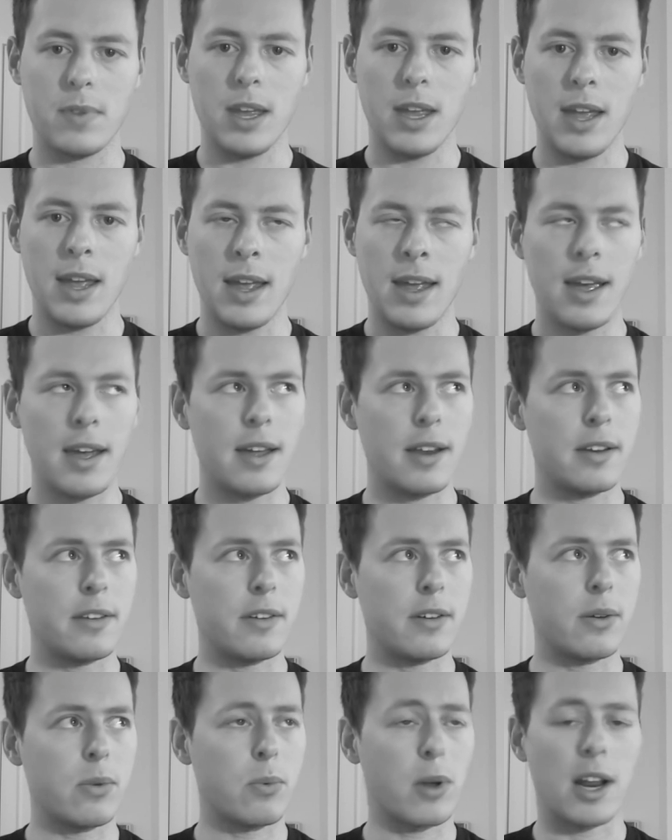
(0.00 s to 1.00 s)
And
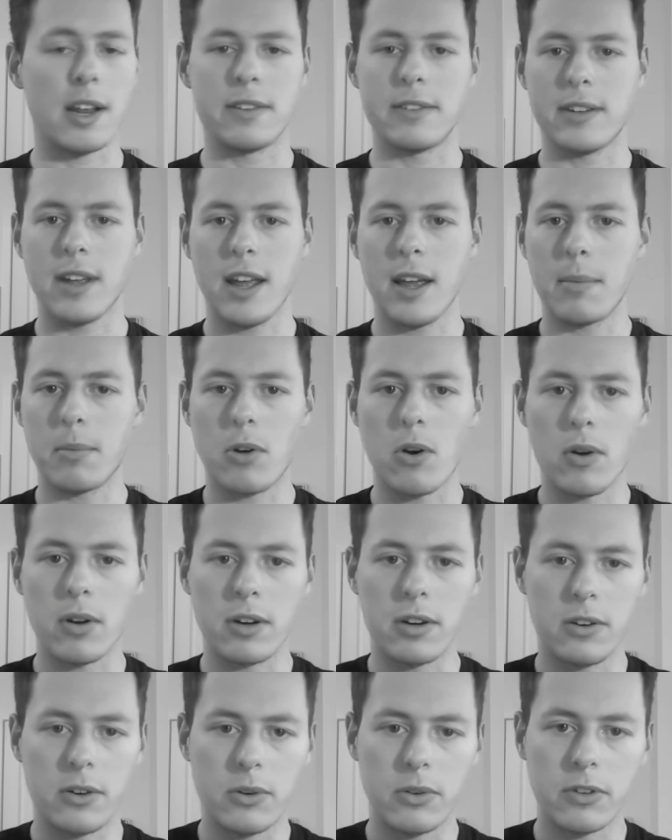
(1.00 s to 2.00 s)
when I say I'm going to
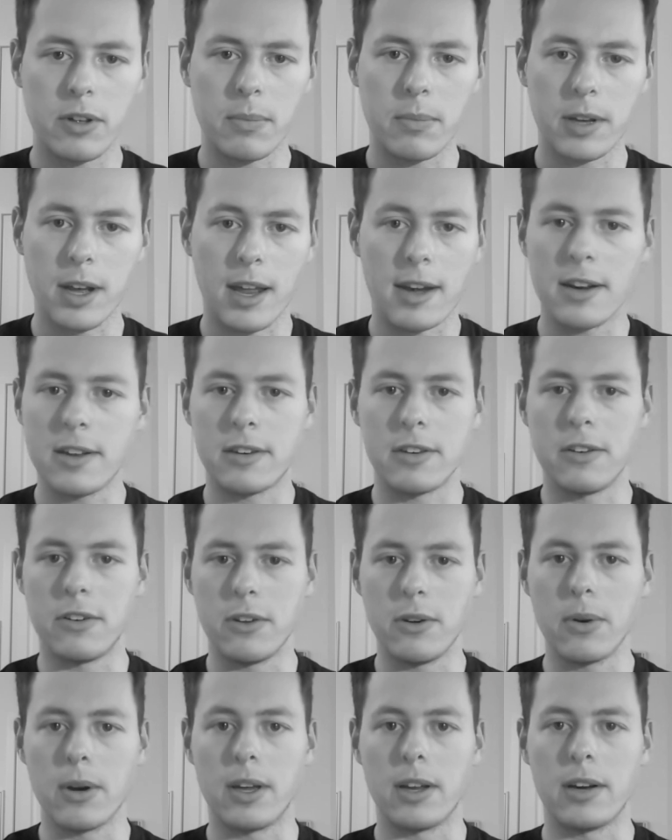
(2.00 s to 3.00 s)
do something, I need to
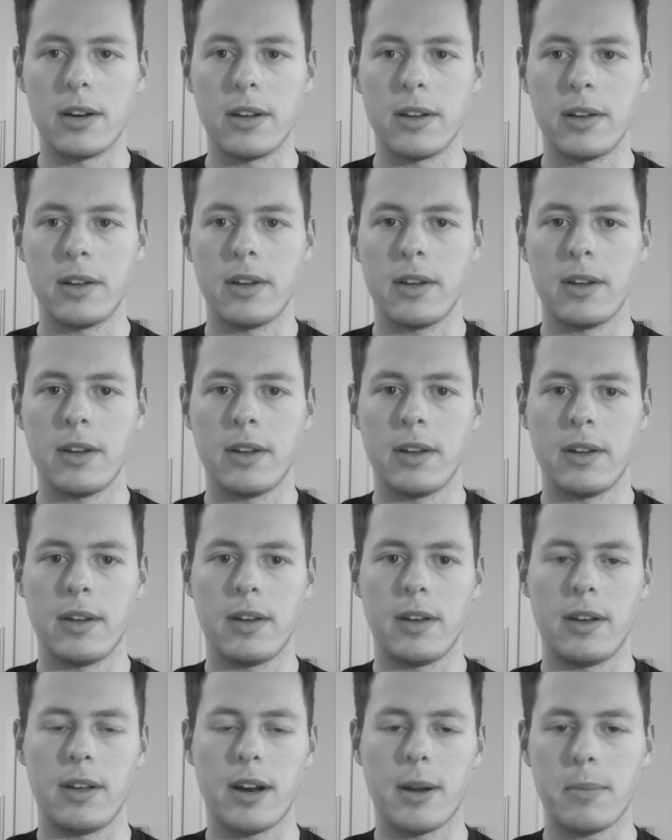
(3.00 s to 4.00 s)
do it.
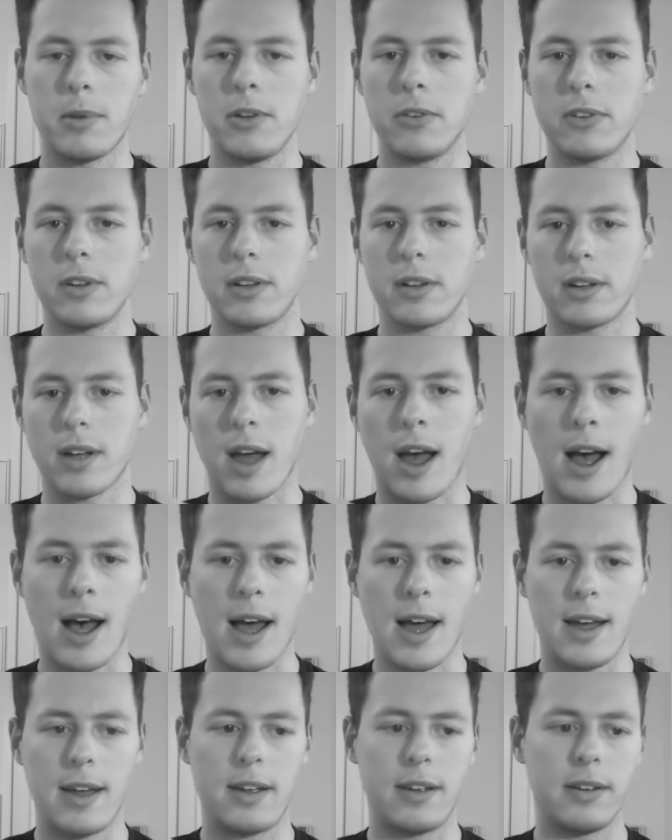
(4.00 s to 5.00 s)
And I'm using
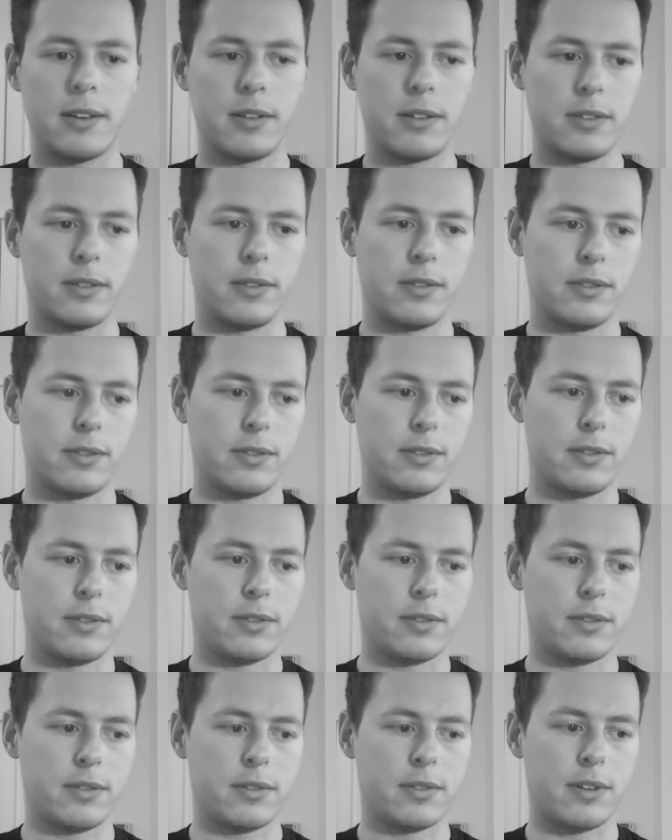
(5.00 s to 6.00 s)
I
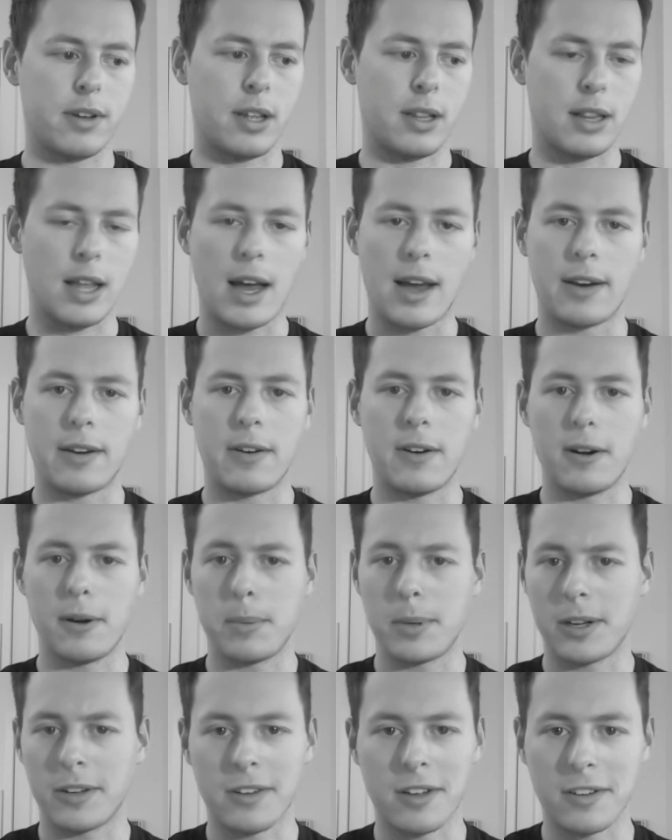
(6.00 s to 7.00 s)
a lot here
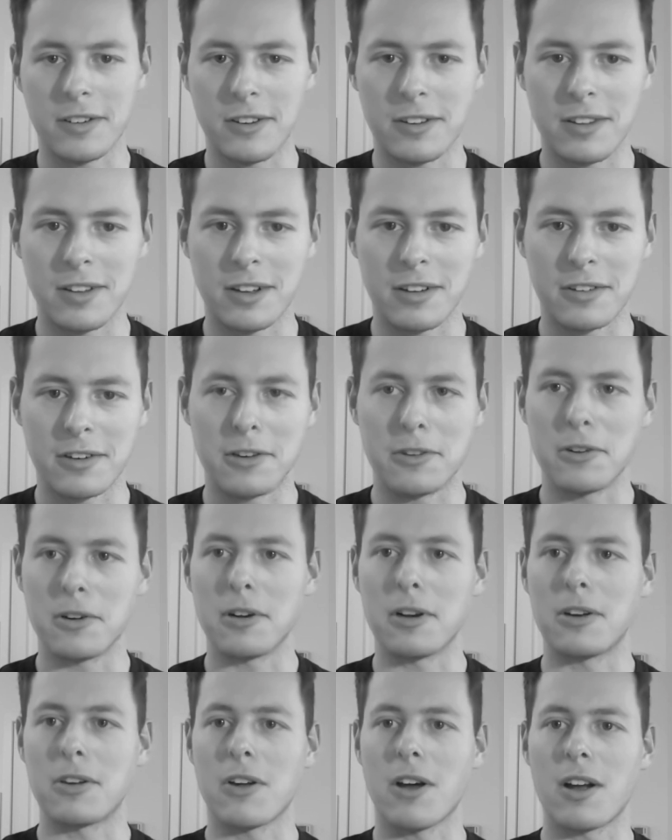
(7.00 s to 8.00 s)
because I just think it's easier
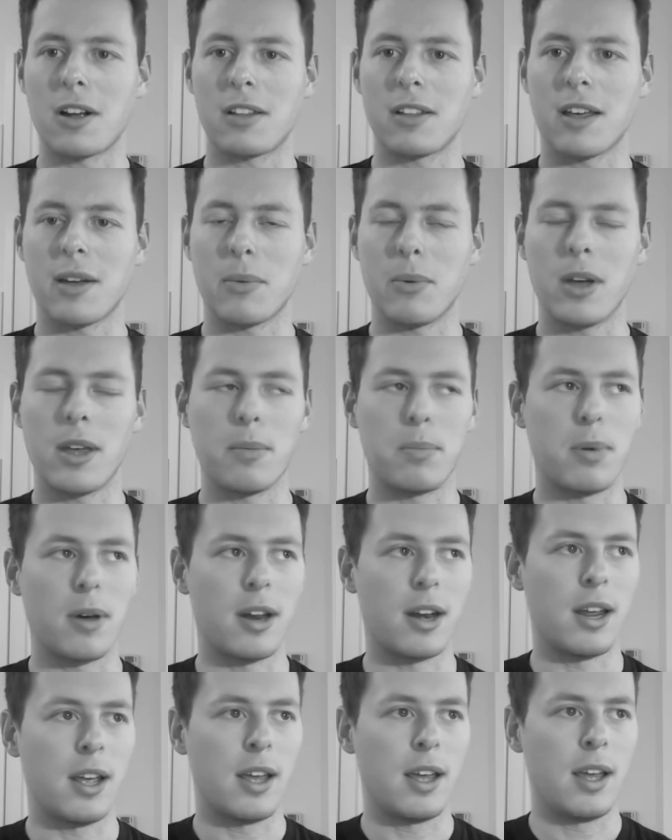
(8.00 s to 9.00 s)
to talk that way.
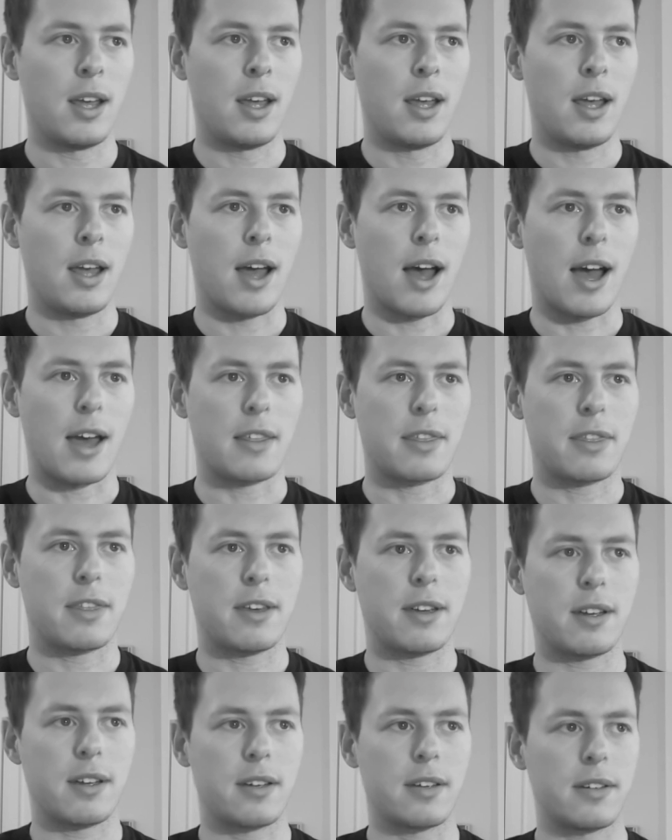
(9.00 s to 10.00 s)
But I
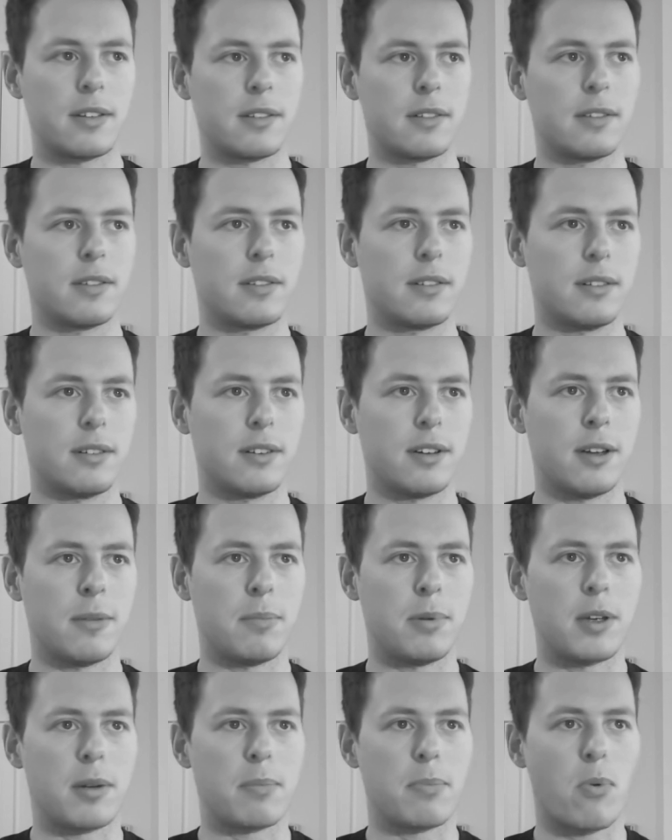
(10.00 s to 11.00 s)
think a
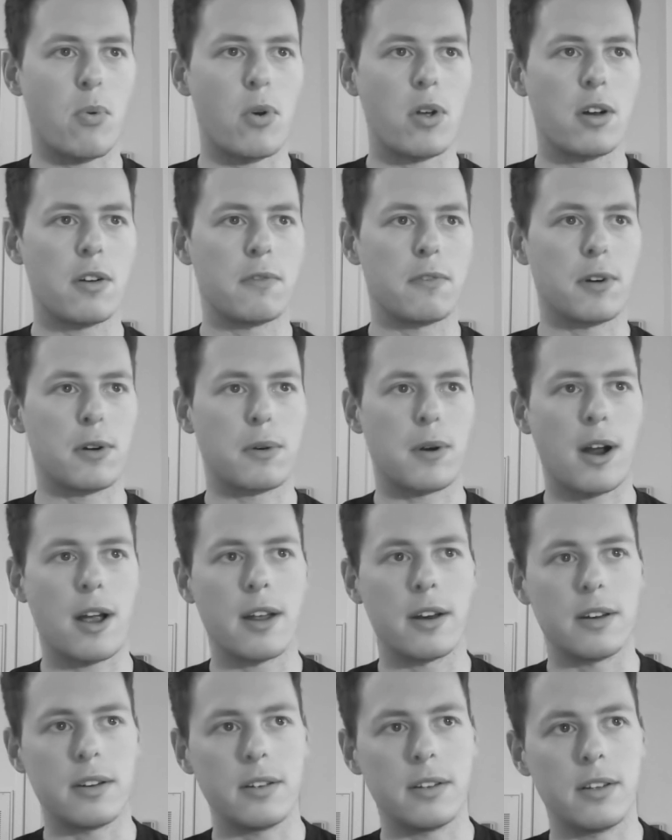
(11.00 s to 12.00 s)
big point of
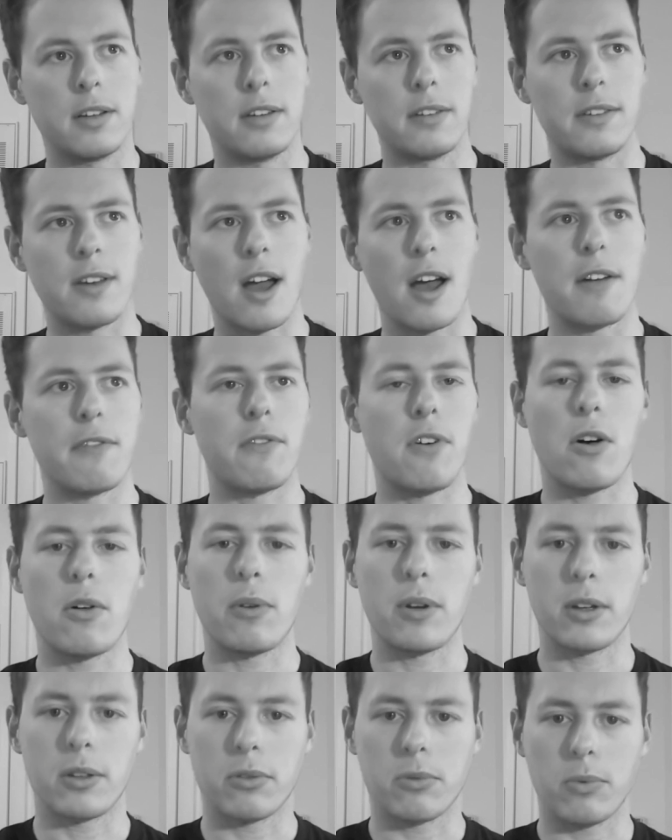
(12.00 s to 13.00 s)
regret is not
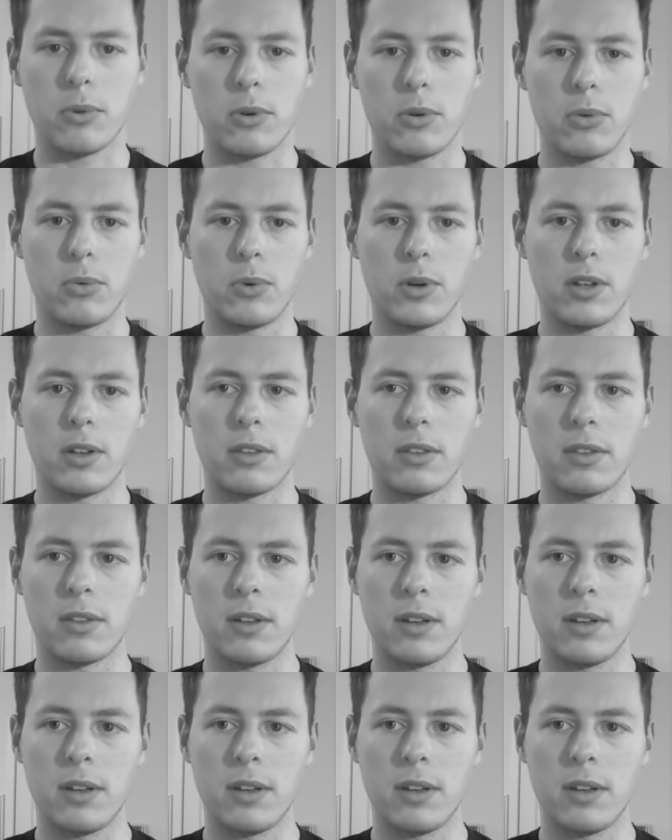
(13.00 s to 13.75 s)
following through with